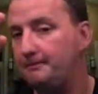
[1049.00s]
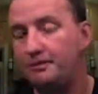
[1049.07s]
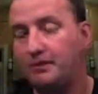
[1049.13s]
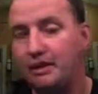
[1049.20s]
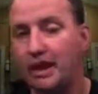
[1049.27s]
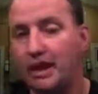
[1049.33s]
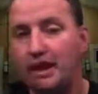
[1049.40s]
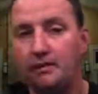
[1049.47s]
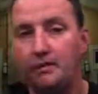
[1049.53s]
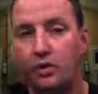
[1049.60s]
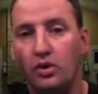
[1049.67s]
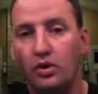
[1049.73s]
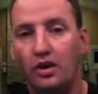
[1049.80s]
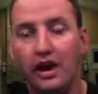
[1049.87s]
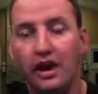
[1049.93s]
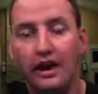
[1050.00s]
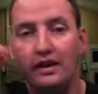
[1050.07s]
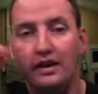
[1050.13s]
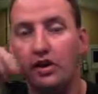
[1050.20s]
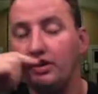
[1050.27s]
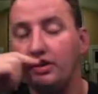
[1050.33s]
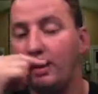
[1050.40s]
Not anymore.
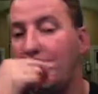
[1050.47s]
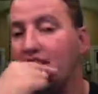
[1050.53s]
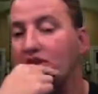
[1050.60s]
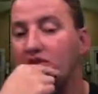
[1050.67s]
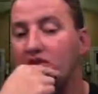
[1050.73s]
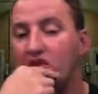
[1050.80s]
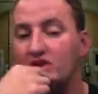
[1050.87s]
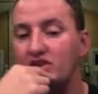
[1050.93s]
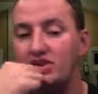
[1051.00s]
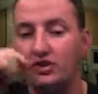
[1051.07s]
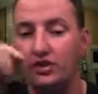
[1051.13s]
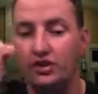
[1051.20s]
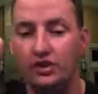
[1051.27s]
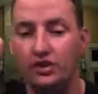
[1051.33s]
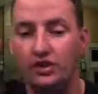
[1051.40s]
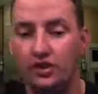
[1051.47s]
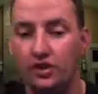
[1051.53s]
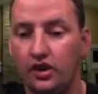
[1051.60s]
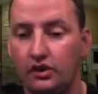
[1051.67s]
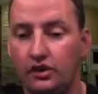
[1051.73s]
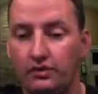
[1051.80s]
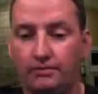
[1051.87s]
All the IE versions are going to just
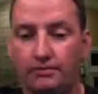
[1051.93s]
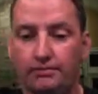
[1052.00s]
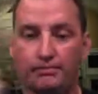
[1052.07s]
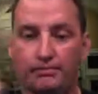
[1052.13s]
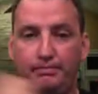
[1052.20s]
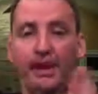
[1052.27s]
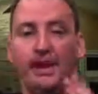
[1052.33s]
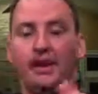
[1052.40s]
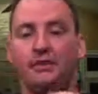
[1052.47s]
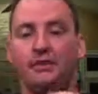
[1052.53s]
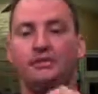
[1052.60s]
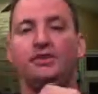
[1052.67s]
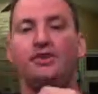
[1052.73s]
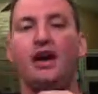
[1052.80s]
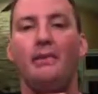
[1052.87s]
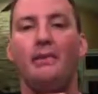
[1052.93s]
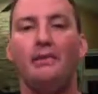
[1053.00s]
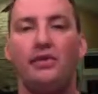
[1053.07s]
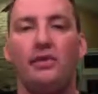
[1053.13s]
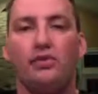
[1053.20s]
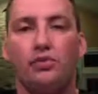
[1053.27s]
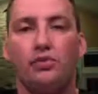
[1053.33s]
start, bam,
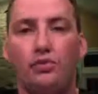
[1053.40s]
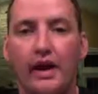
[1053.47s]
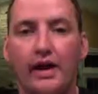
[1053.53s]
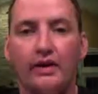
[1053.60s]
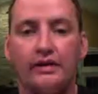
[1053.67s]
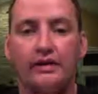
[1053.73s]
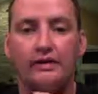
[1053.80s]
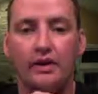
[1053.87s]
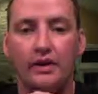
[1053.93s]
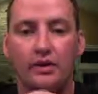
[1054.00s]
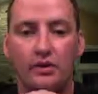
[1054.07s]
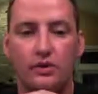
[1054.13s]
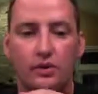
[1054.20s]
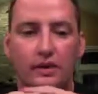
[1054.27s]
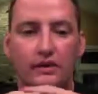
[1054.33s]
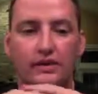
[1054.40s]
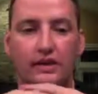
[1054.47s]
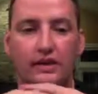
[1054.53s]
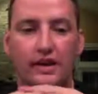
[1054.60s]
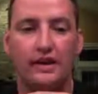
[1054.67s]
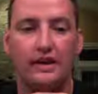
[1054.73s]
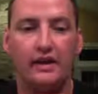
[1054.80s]
stopping those right at the front door and
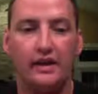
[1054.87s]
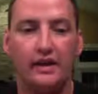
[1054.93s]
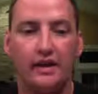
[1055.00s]
saying